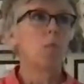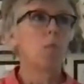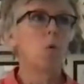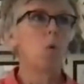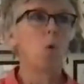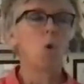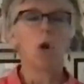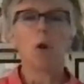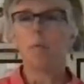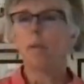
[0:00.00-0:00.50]

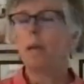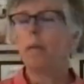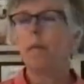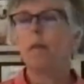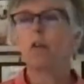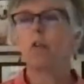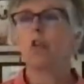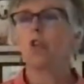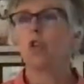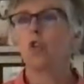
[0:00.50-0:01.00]
or maybe
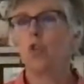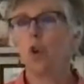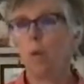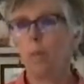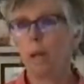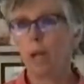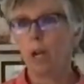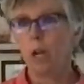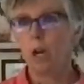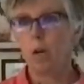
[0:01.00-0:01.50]
there's a storm
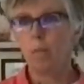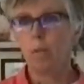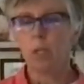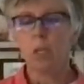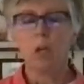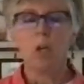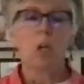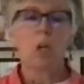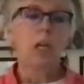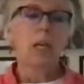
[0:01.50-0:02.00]
that comes.
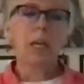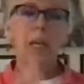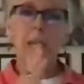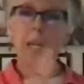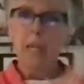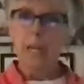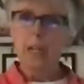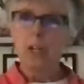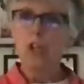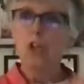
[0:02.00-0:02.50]

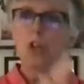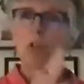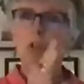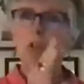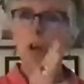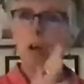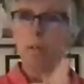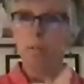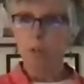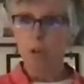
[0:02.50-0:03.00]
Each
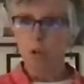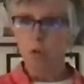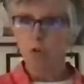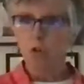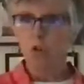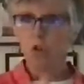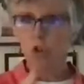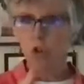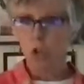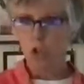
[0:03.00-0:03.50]
of
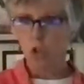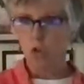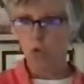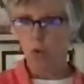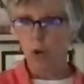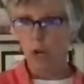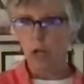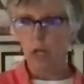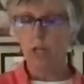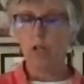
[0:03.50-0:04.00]
those
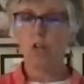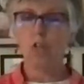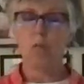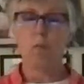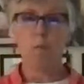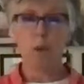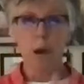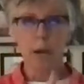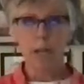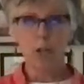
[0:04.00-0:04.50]
children, each of
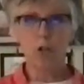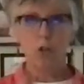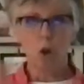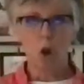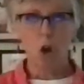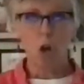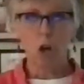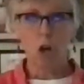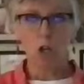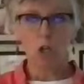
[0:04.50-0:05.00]
my
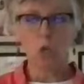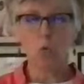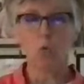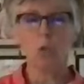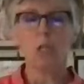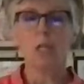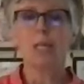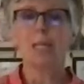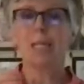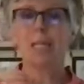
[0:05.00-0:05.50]
daughters,
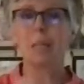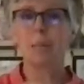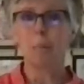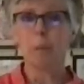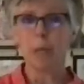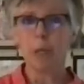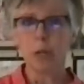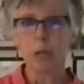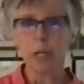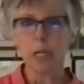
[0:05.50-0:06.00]
will
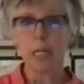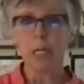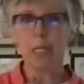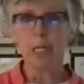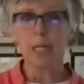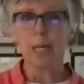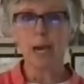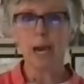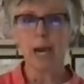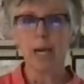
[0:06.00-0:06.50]
experience
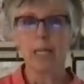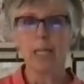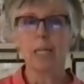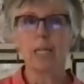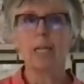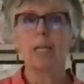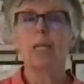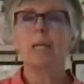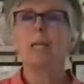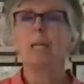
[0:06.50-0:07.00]
that
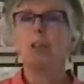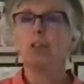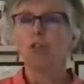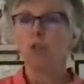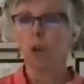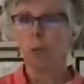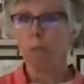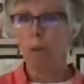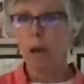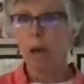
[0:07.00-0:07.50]

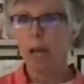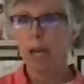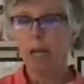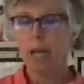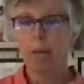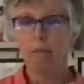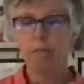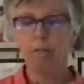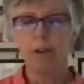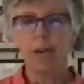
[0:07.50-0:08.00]

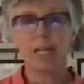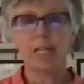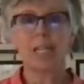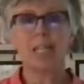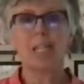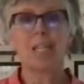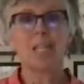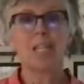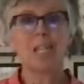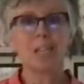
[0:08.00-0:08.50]
traumatic event
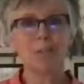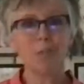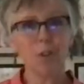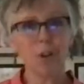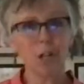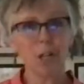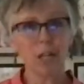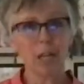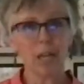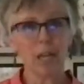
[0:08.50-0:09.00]

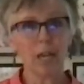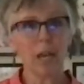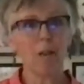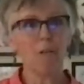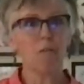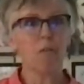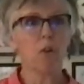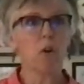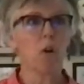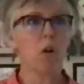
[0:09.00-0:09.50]
differently.
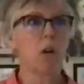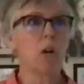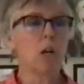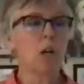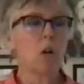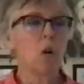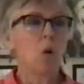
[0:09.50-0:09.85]
And for